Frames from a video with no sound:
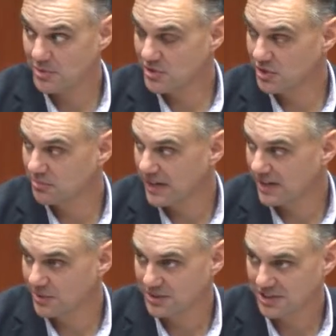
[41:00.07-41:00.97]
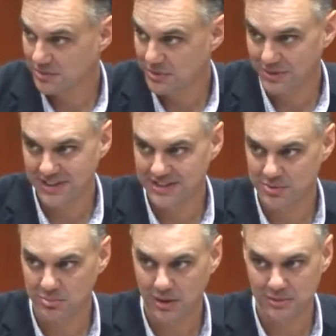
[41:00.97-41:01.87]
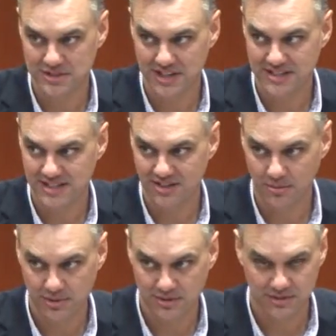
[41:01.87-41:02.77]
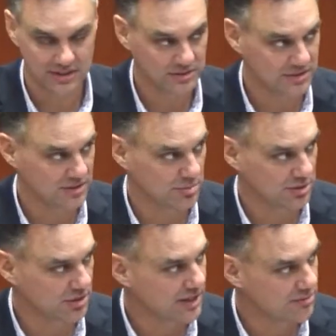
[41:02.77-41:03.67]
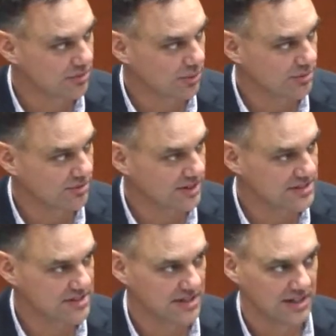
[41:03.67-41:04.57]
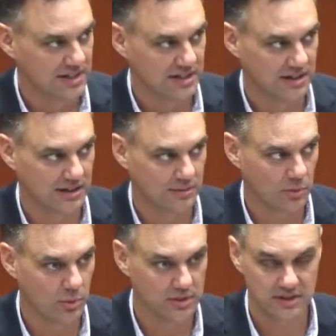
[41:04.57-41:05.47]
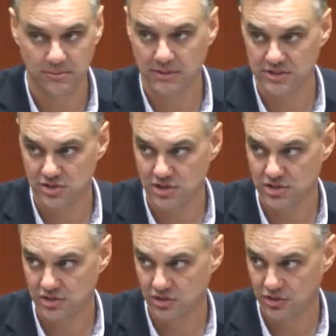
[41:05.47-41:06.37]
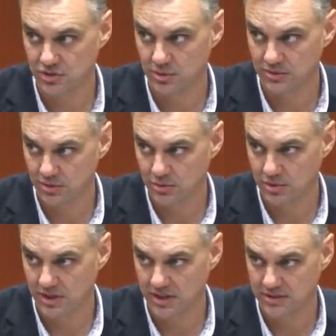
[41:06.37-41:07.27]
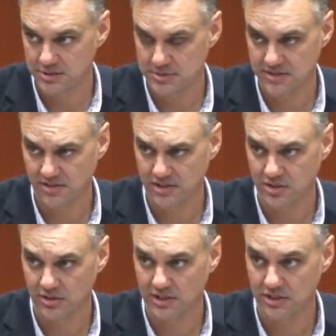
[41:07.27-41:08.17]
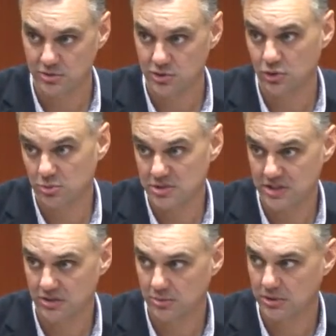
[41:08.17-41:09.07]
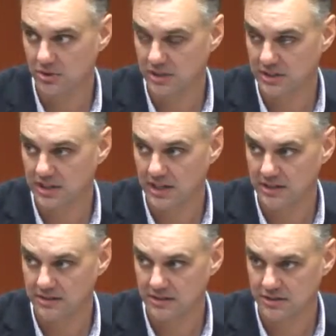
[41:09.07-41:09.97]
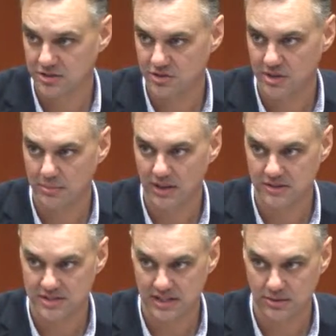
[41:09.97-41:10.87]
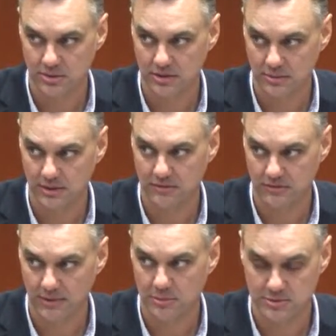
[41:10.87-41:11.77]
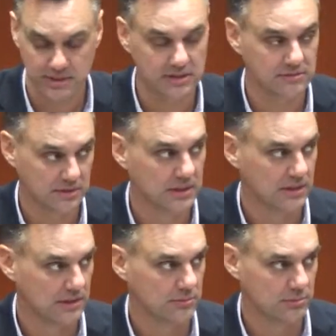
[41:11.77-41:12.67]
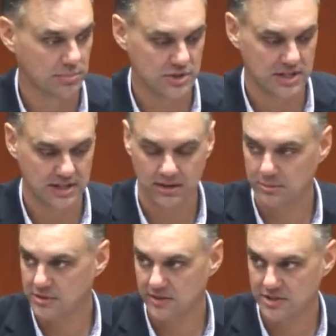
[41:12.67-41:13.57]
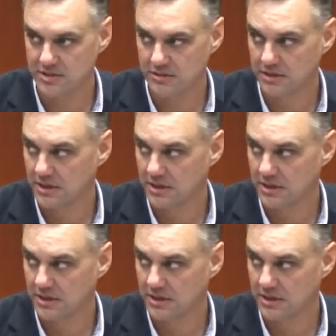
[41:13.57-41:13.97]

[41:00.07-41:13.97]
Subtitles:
members could make out in the community as we're publicizing the opportunity to put your name forward for this, or that administration could do if they're specifically targeting user groups. They could be looking at that to try to balance that out a little bit from that perspective. Appreciate that observation.